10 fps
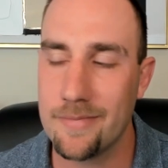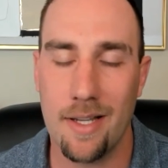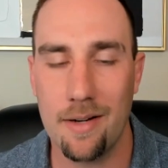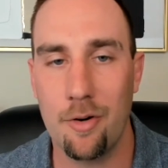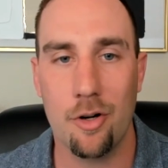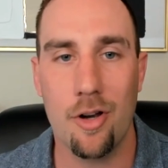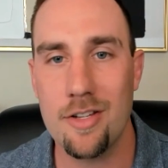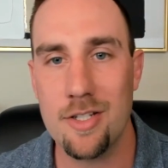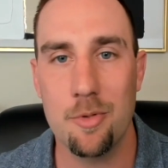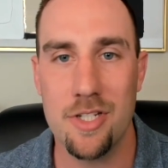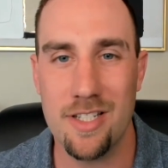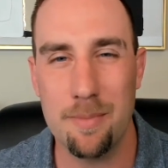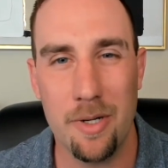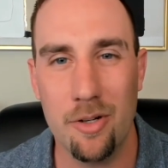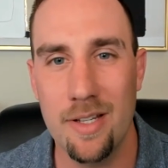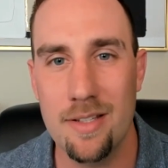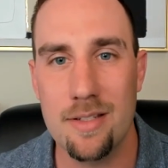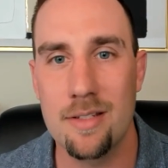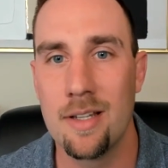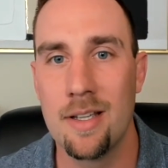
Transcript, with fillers: kind of our customers experience